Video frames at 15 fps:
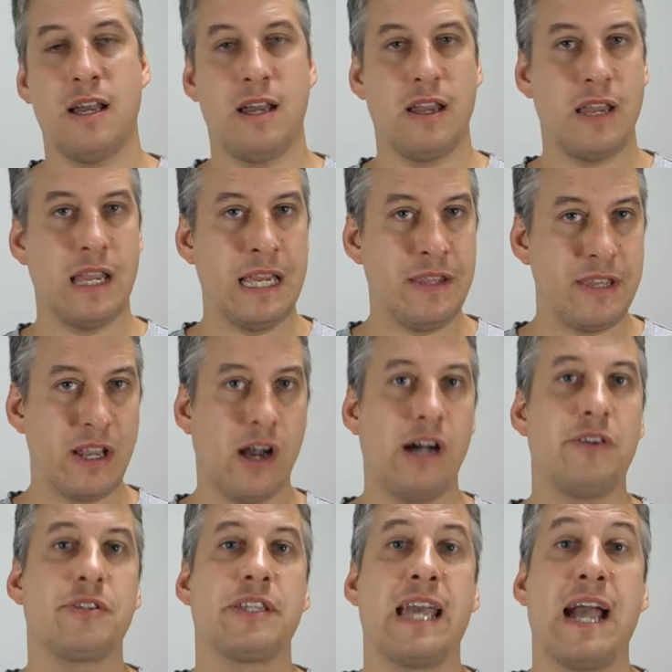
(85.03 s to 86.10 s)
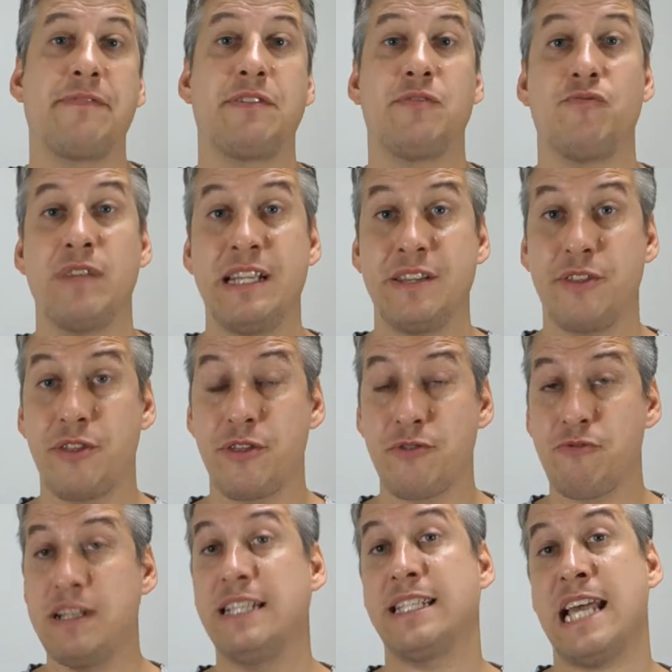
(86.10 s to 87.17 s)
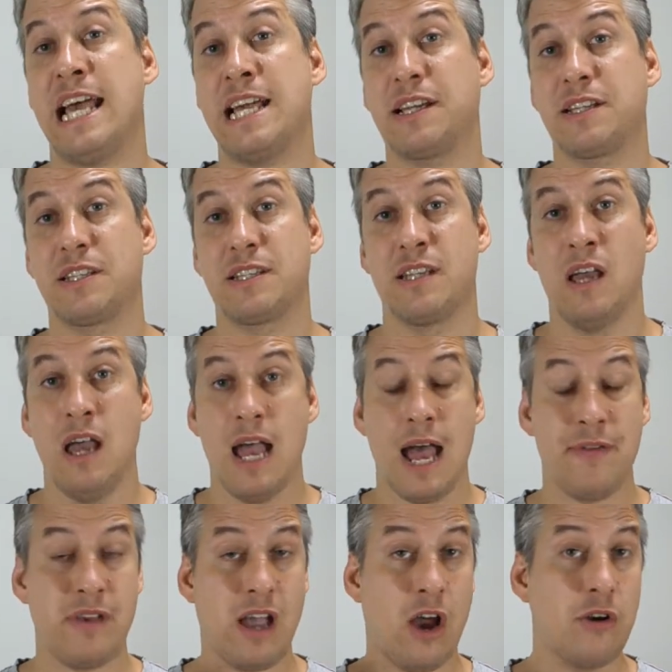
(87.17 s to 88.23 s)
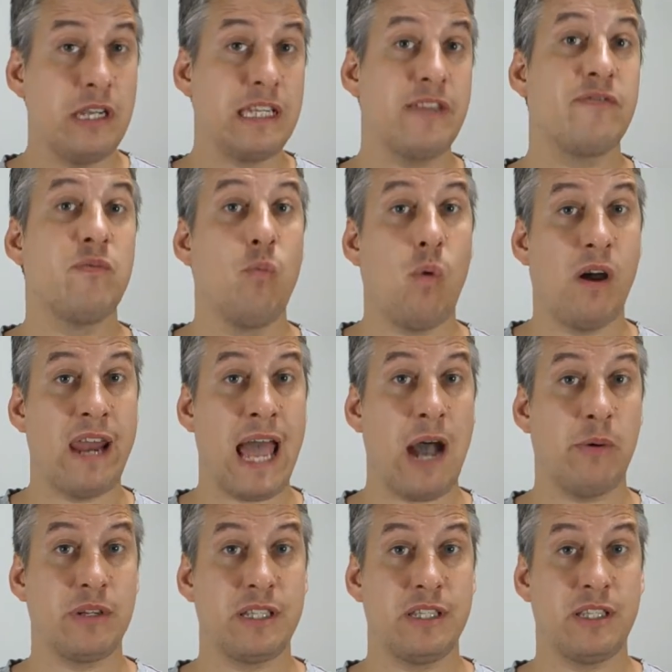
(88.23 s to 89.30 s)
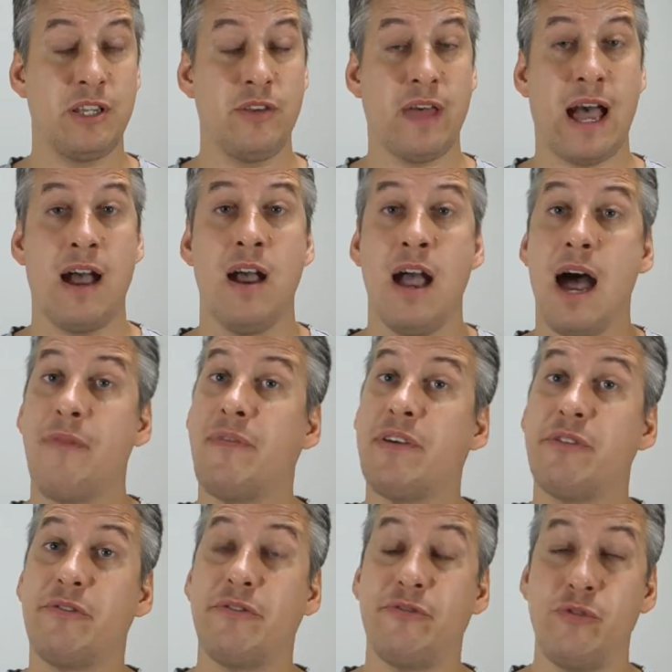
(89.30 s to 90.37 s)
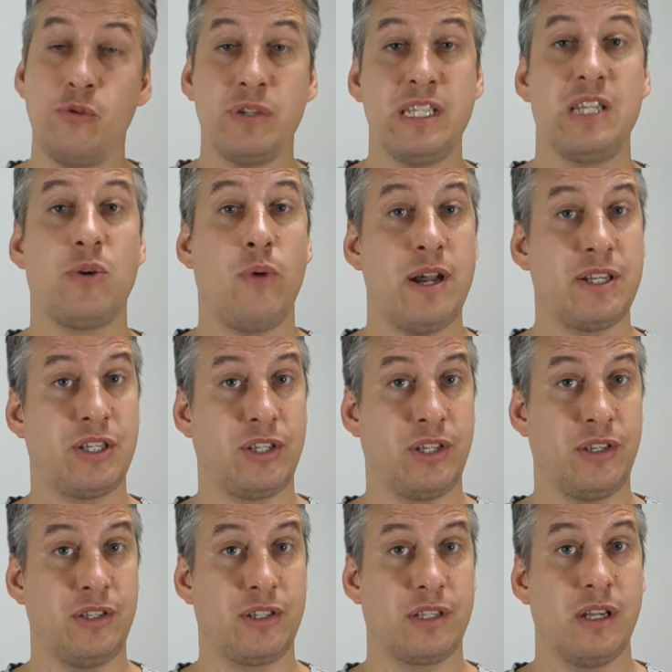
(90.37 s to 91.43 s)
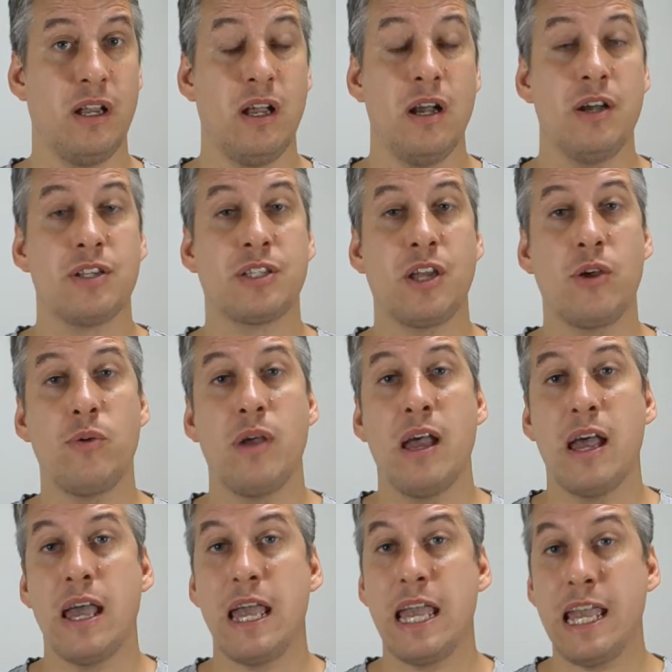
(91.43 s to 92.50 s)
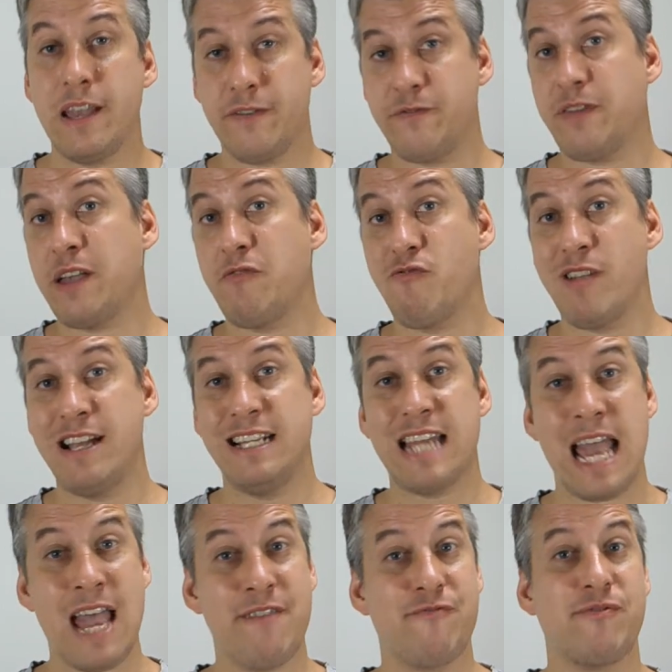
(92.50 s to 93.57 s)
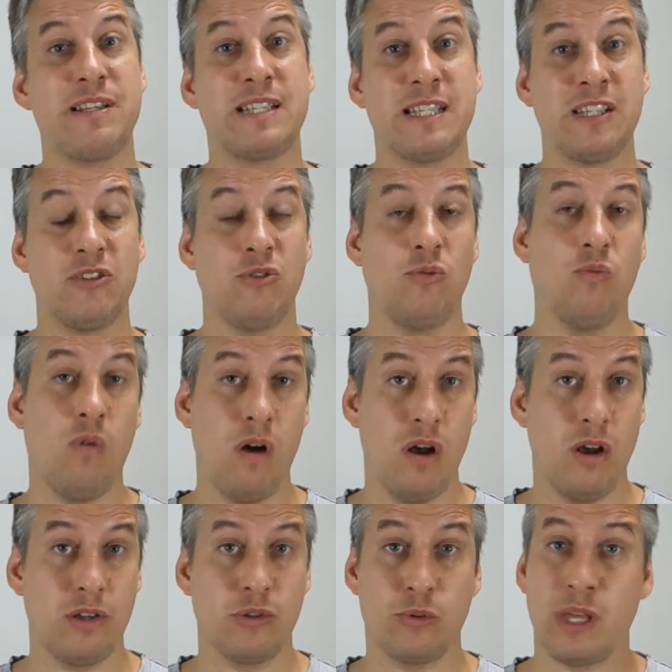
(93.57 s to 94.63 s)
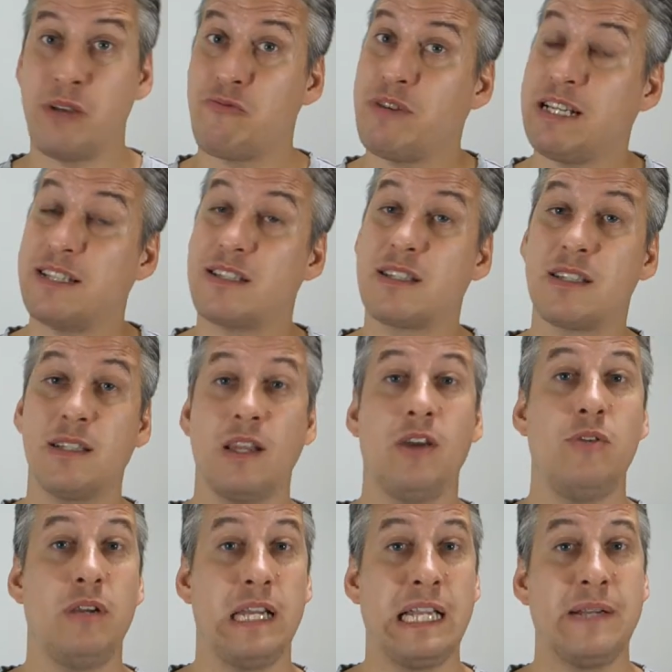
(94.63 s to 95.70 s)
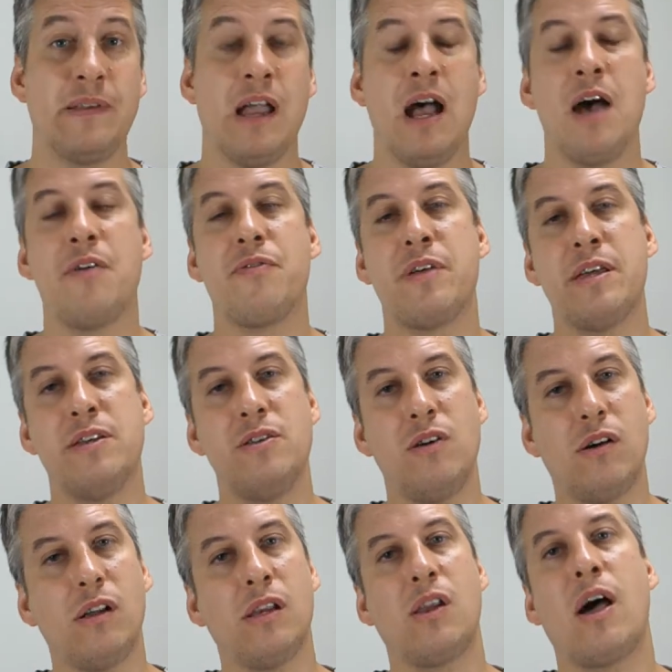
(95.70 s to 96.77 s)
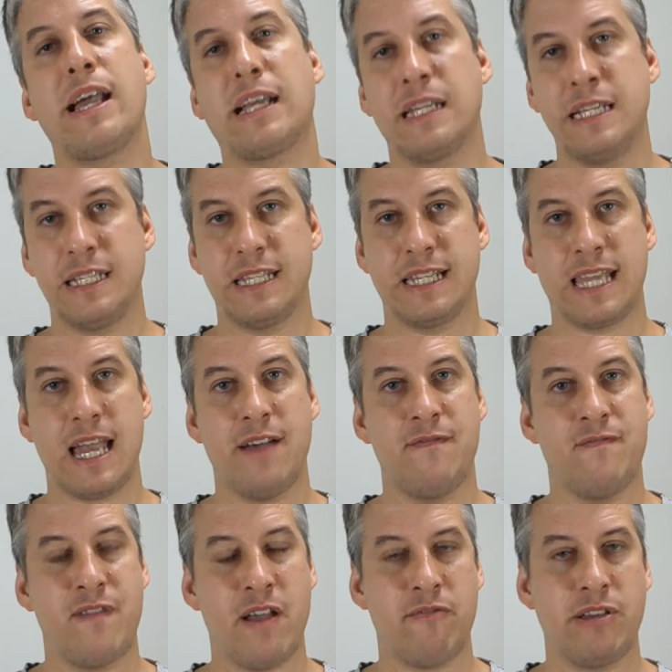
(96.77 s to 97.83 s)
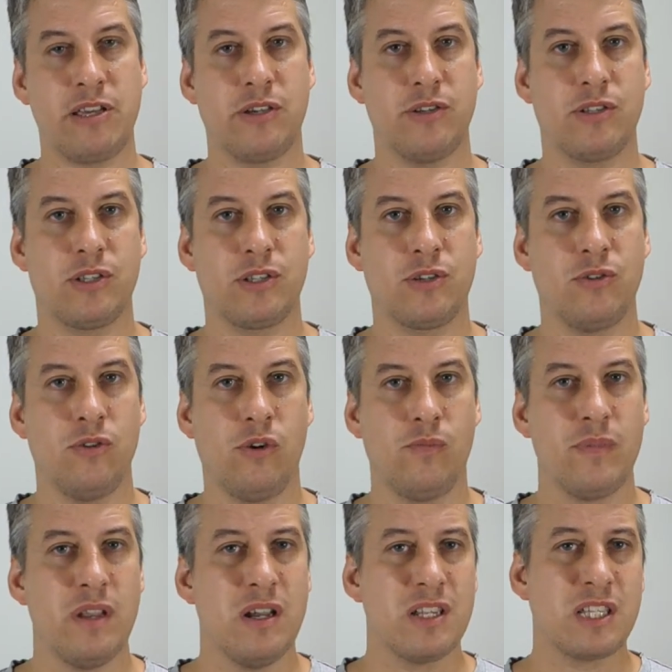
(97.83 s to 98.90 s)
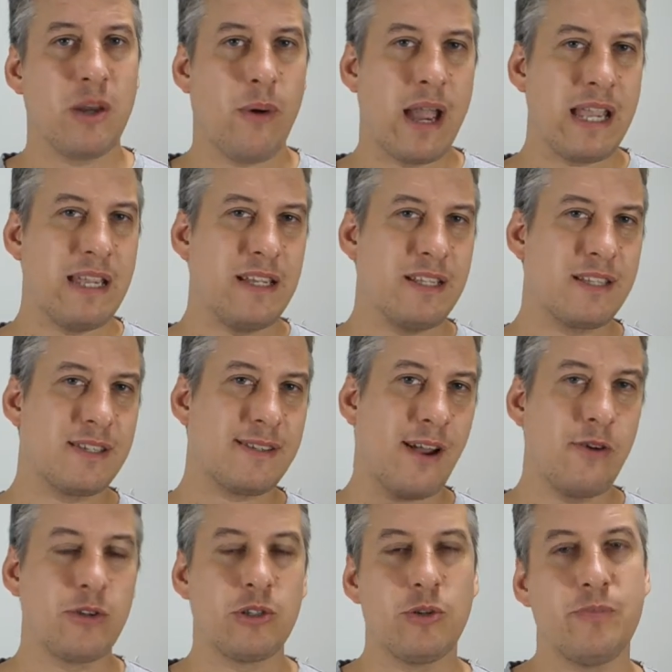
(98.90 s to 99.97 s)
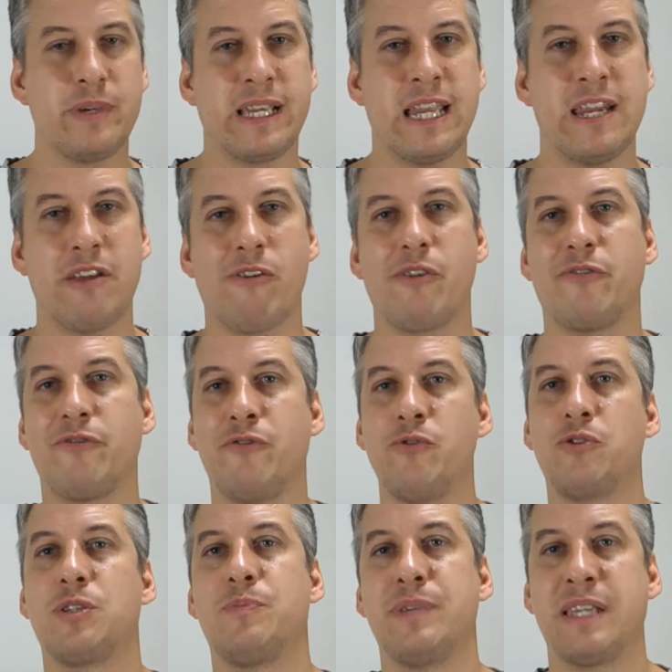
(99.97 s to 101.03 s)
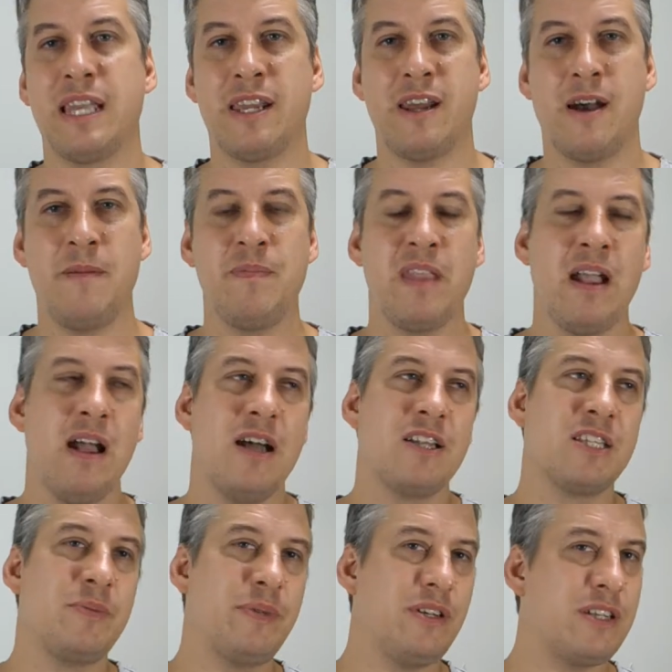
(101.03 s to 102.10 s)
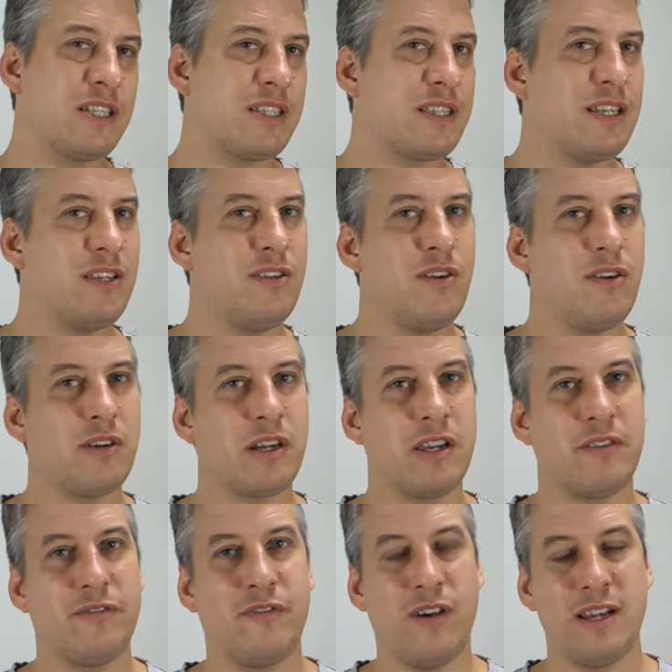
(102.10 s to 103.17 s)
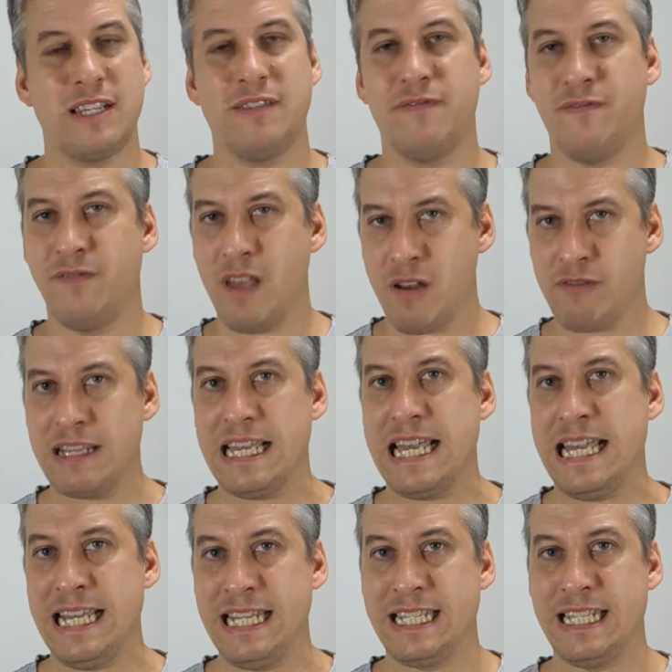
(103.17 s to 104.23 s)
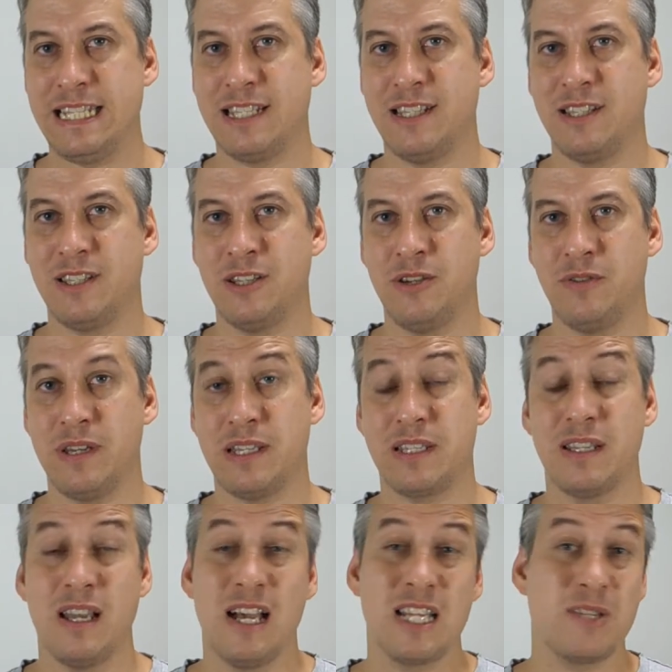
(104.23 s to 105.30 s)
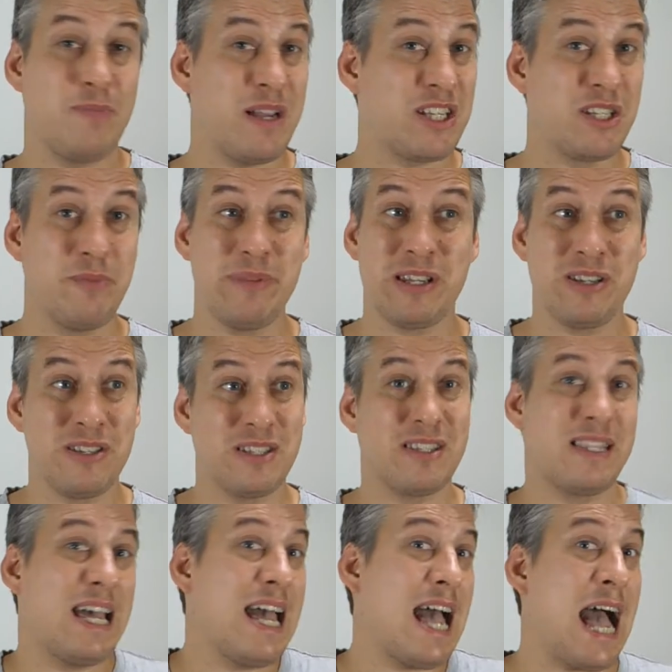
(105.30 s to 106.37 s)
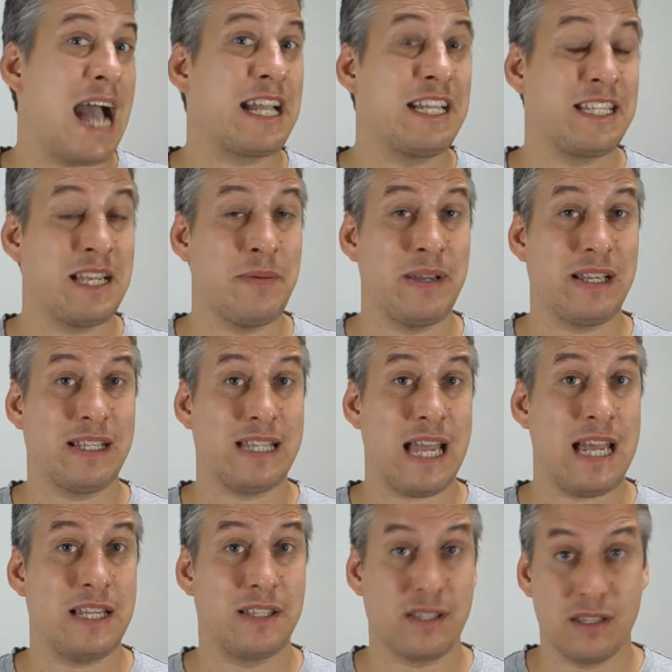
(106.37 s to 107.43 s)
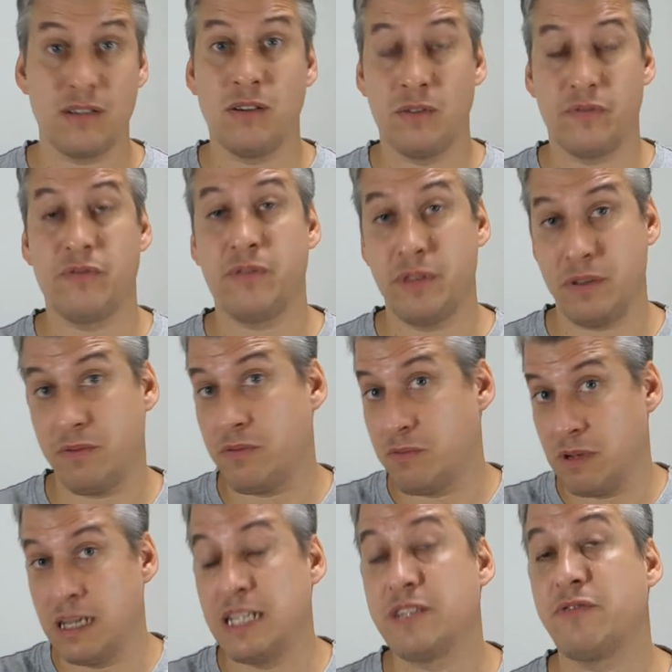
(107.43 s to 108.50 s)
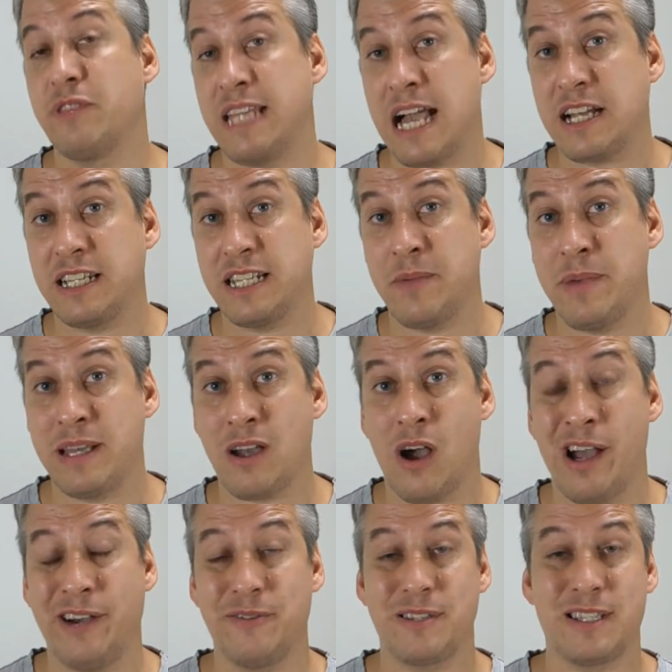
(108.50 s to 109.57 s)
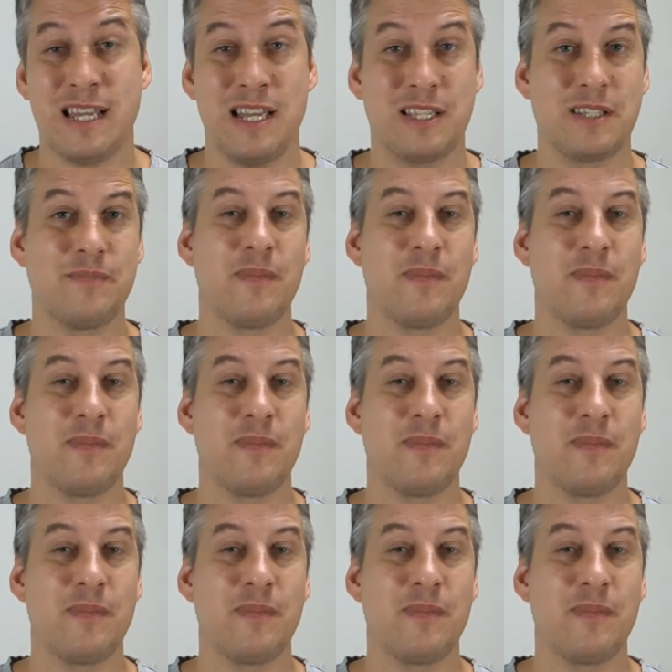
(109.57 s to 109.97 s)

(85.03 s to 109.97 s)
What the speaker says: in the IELTS, they have to read 3 texts, and they're only given 1 hour to do that, and they're 40 questions. So if they read every single word or they read slowly, they're not likely to get a very good score. So a total beginner, a false beginner, to be honest, they're not going to find it very easy to do this, especially because they're academic tests, at least for the academic IELTS test.